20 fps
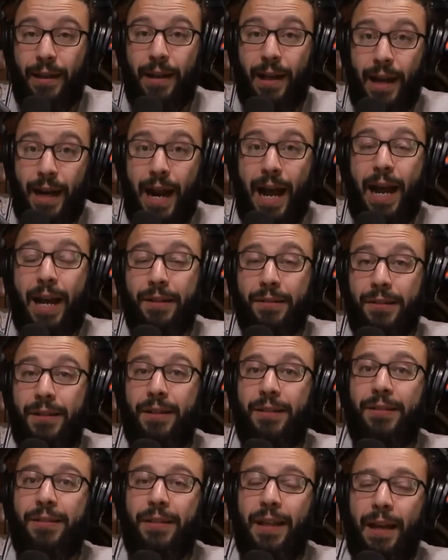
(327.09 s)
it has
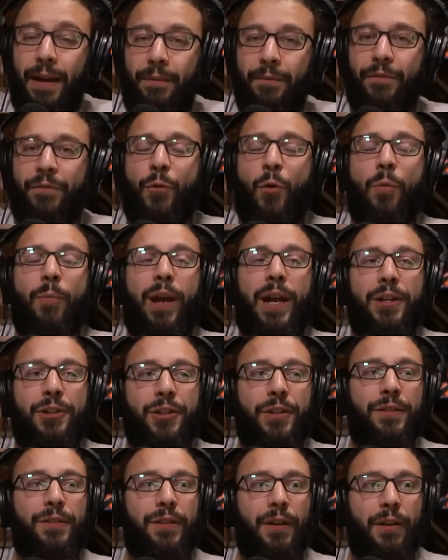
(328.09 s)
these same
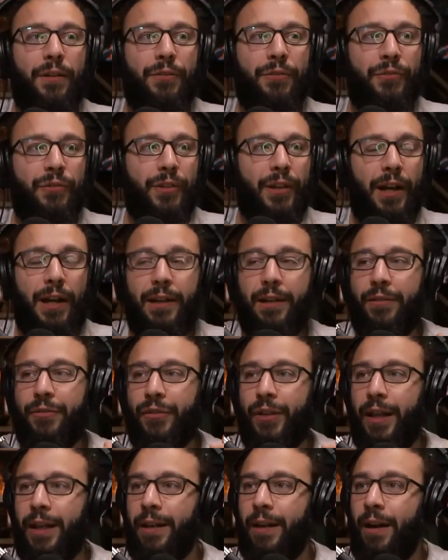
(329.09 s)
formations of kind of
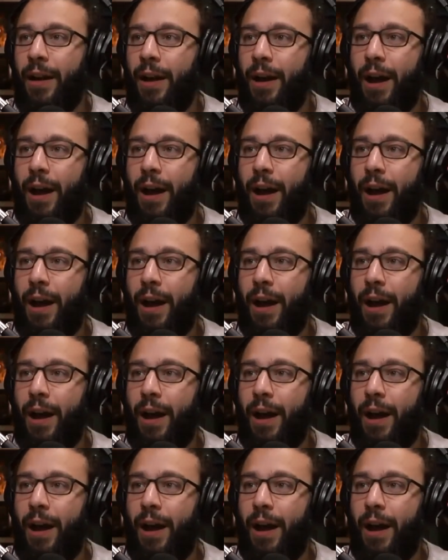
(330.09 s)
like,